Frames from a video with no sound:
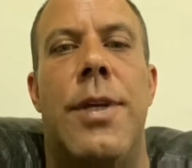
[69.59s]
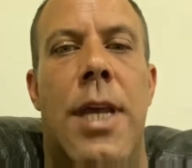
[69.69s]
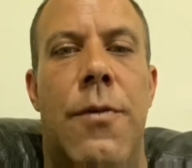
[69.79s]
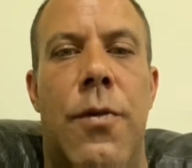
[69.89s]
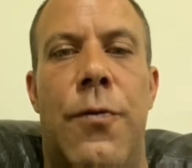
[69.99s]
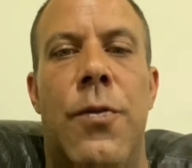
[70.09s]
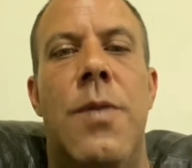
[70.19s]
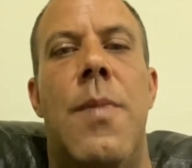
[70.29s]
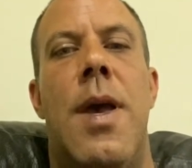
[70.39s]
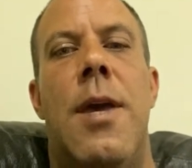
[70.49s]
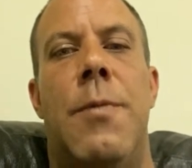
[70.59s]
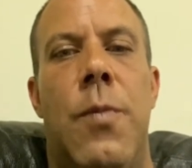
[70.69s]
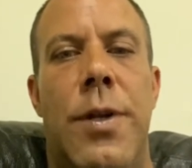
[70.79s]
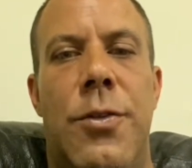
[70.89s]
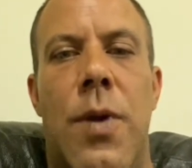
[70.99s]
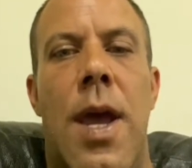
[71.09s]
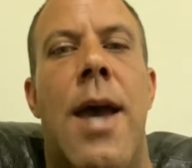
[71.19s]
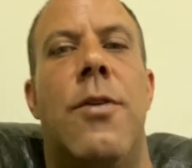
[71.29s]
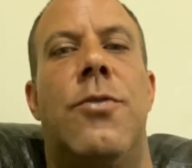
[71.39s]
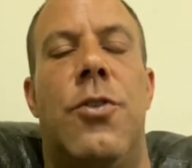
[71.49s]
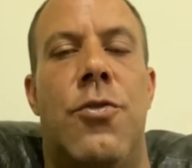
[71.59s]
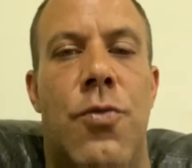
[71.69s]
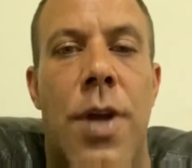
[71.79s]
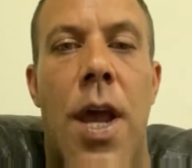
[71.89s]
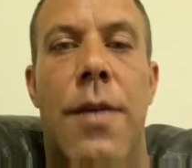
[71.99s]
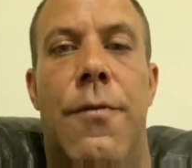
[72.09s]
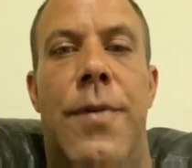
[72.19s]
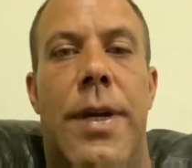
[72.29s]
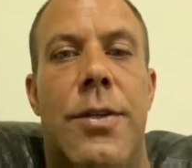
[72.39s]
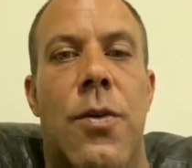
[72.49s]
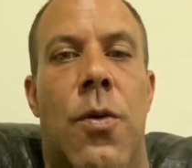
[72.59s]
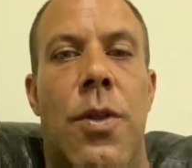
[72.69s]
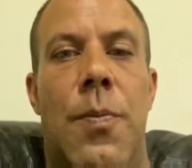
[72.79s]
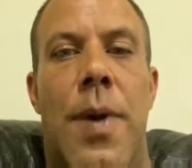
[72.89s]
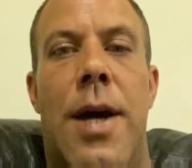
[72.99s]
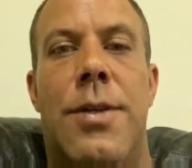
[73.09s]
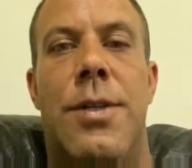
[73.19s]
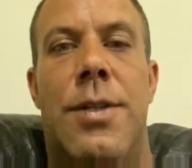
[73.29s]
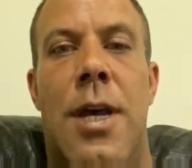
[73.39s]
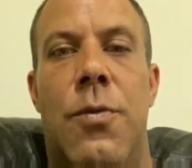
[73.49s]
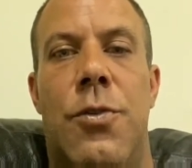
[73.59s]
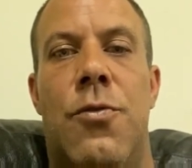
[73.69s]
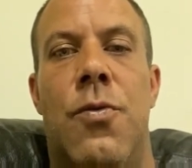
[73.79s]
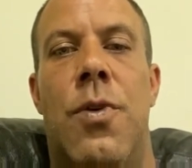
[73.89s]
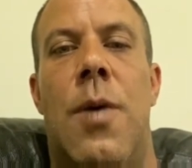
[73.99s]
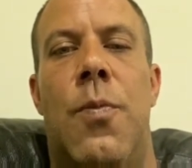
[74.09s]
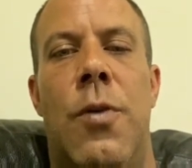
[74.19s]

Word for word: I gave her free man. We went to the house to try and fix all the boxes that were screwed up.